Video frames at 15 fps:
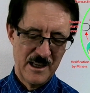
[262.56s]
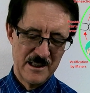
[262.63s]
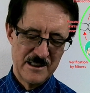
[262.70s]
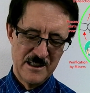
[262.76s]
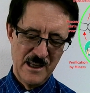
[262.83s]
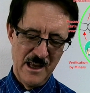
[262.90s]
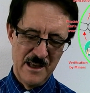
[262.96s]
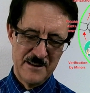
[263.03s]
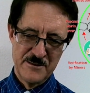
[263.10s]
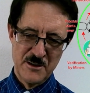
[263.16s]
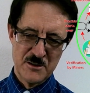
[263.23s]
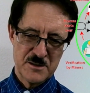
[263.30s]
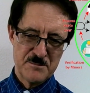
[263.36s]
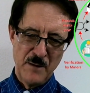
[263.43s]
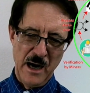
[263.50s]
and
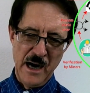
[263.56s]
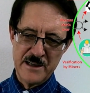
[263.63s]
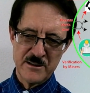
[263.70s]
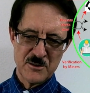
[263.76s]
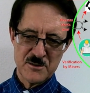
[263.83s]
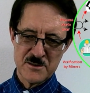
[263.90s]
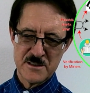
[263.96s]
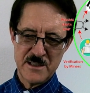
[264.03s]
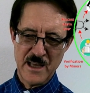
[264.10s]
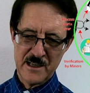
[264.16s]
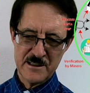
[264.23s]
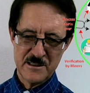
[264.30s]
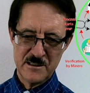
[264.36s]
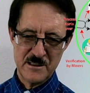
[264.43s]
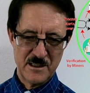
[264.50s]
there's miners that
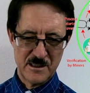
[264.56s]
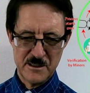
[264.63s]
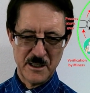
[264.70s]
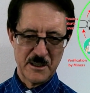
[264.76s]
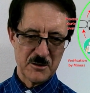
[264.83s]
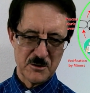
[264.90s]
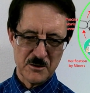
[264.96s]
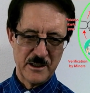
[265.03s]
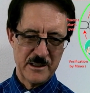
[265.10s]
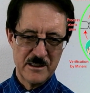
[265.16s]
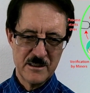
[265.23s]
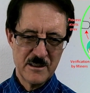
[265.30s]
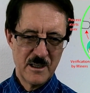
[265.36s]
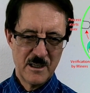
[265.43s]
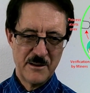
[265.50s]
literally
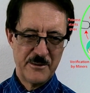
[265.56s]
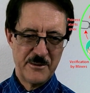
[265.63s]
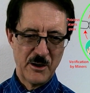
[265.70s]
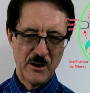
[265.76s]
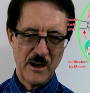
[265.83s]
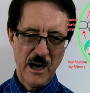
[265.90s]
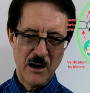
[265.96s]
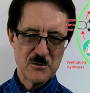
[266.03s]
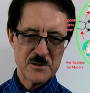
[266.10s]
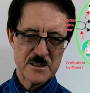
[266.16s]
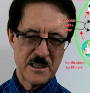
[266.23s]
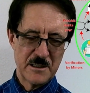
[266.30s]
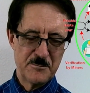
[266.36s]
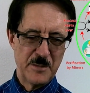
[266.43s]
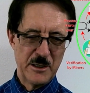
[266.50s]
their house
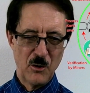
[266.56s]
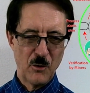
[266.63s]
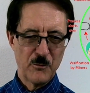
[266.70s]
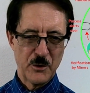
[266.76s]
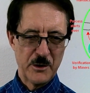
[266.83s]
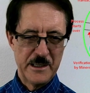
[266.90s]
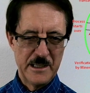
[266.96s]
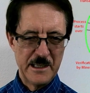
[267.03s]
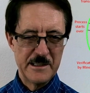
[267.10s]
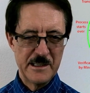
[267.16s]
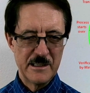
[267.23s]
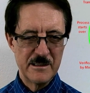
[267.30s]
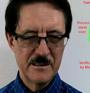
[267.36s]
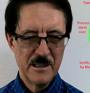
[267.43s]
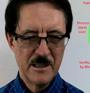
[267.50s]
can be
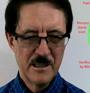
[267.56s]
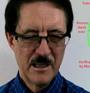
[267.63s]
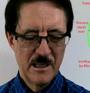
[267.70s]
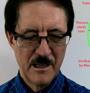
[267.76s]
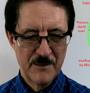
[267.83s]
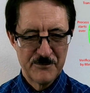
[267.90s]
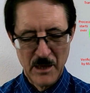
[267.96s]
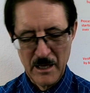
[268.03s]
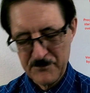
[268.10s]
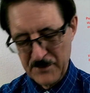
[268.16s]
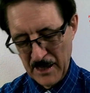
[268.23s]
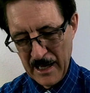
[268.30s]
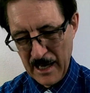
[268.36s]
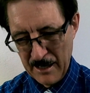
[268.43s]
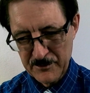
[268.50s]
overheating if
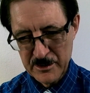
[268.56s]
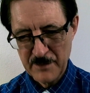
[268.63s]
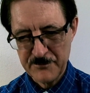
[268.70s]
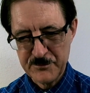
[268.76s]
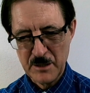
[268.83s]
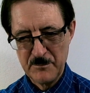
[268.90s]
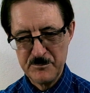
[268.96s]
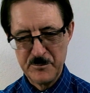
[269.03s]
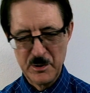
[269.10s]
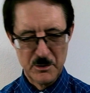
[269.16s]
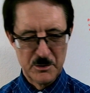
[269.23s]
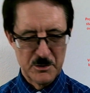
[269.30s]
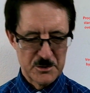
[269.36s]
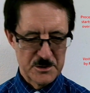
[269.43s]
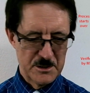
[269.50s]
they have enough
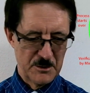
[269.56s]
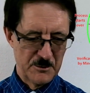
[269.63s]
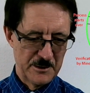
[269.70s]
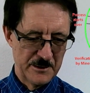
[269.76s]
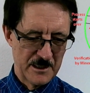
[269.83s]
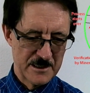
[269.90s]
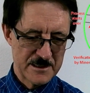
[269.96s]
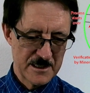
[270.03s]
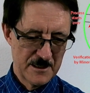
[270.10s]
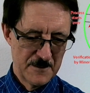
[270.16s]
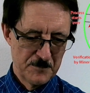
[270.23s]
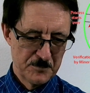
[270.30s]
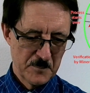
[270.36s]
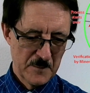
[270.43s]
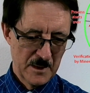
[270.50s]
computers doing this.
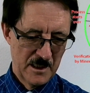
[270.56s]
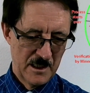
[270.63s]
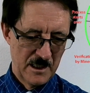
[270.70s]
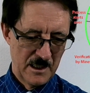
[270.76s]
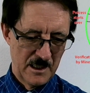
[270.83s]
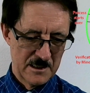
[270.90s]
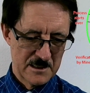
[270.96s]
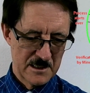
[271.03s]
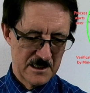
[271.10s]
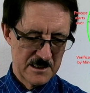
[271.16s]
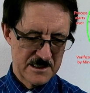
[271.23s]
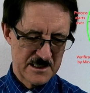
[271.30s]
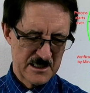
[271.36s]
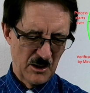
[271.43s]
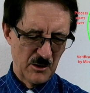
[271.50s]

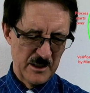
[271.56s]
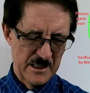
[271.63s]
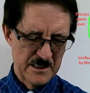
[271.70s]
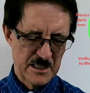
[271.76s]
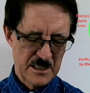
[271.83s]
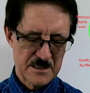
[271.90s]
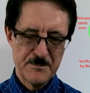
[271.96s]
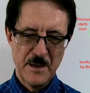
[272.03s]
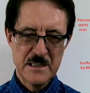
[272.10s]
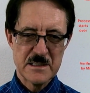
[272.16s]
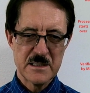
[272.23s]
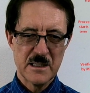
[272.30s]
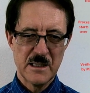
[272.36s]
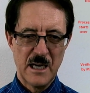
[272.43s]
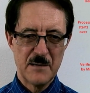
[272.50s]
So it just makes a
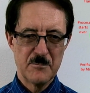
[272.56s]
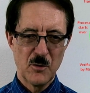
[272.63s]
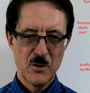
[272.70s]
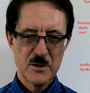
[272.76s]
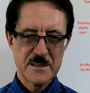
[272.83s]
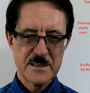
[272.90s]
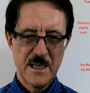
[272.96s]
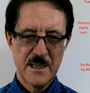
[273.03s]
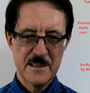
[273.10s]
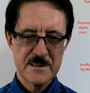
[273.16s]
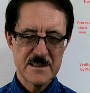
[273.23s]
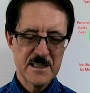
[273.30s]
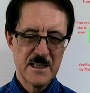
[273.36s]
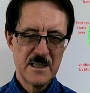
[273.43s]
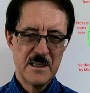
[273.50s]
lot more sense
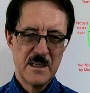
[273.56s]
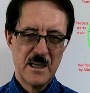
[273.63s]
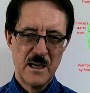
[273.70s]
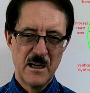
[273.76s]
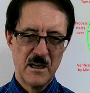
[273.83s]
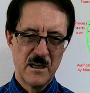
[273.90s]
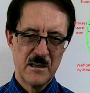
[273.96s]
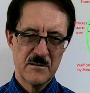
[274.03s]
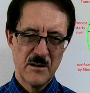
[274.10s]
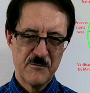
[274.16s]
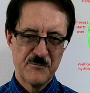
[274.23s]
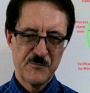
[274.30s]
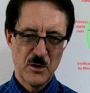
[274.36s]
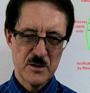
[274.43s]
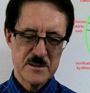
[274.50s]

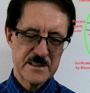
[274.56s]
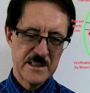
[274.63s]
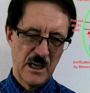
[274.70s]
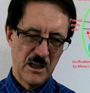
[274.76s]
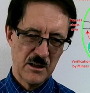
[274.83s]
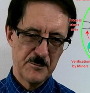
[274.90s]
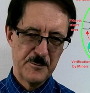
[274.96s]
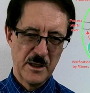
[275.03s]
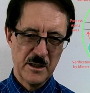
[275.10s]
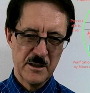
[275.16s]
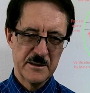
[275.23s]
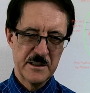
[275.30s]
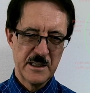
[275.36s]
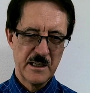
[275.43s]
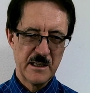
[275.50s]
for
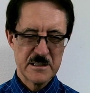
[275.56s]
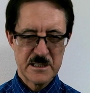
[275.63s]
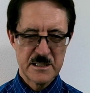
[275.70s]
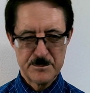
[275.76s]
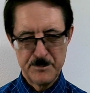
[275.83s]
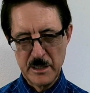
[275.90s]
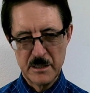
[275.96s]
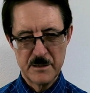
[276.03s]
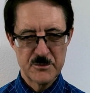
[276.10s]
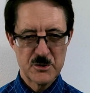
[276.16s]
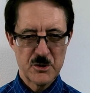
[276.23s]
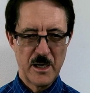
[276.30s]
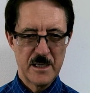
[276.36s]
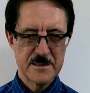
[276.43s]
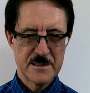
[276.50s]
scalability and speed of
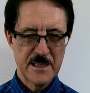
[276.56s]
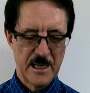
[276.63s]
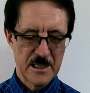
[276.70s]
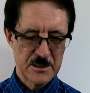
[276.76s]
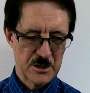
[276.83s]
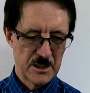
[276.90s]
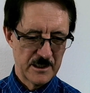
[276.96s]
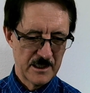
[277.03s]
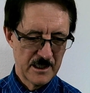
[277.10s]
transaction.